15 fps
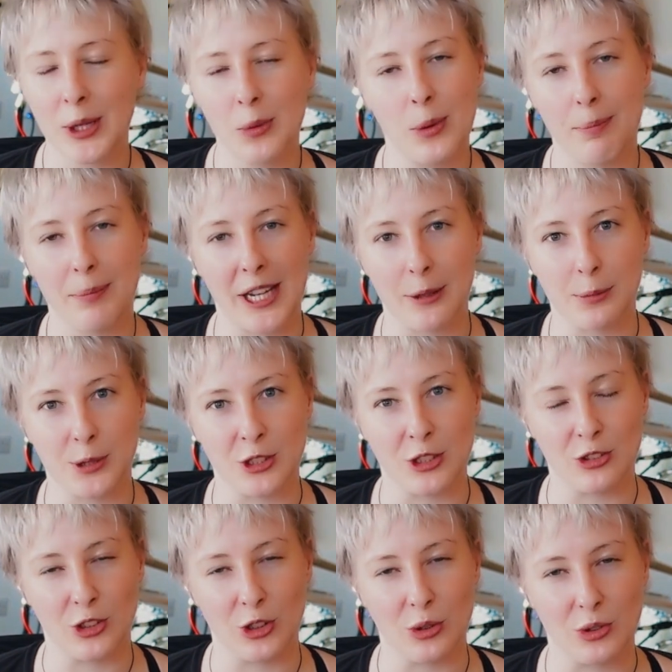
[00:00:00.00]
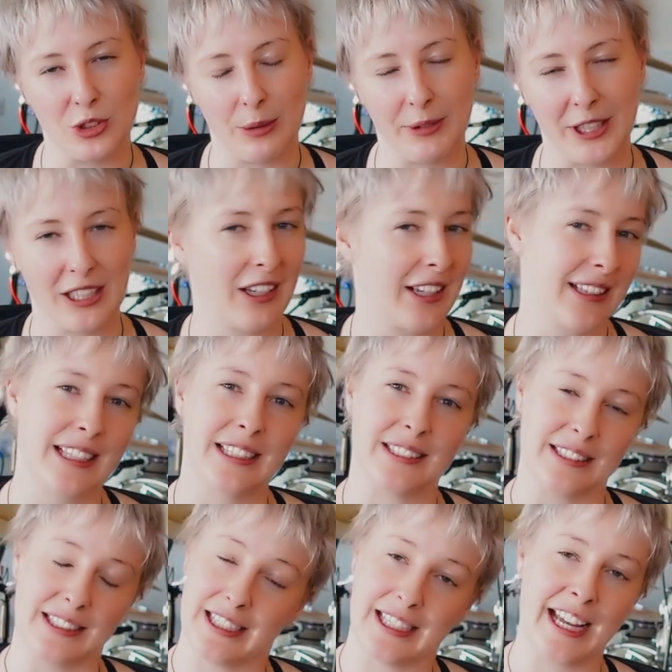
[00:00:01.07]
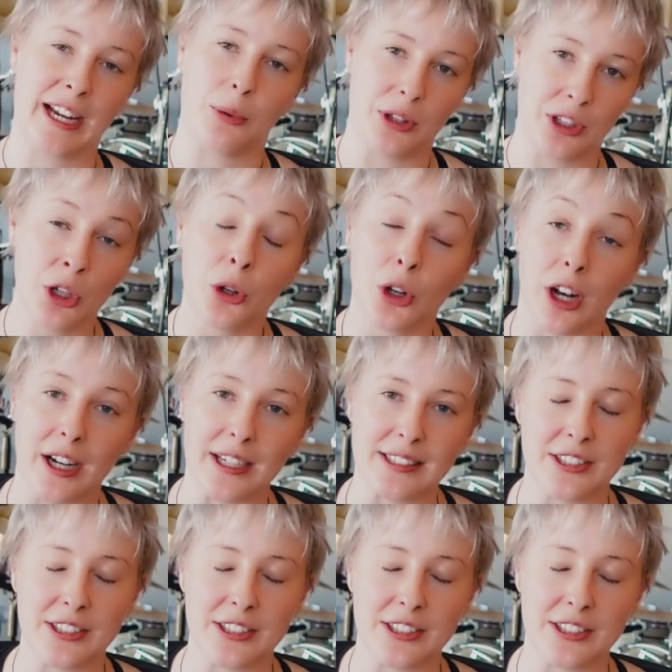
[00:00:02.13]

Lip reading: wouldn't be able to do something like this and connect with you guys.